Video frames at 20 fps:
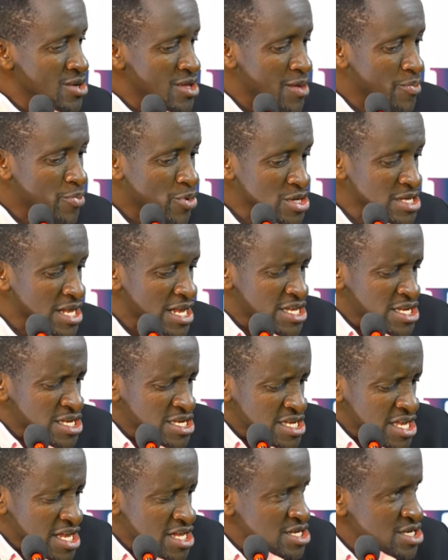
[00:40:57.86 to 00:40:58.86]
So the prostate
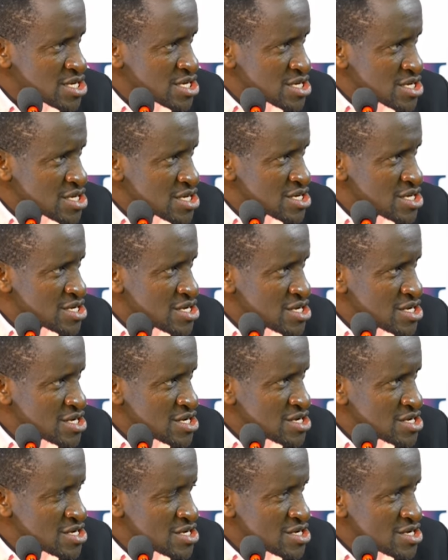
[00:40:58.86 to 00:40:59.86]
sits
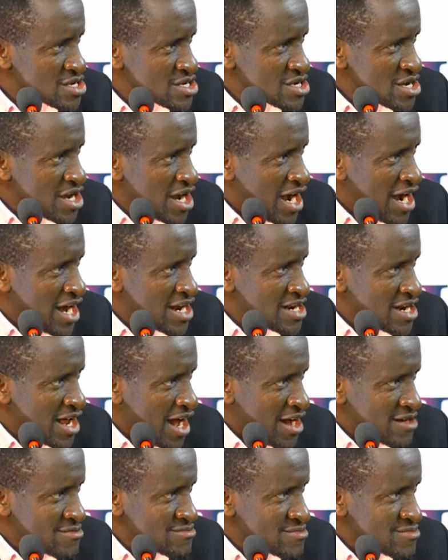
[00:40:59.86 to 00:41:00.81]
under.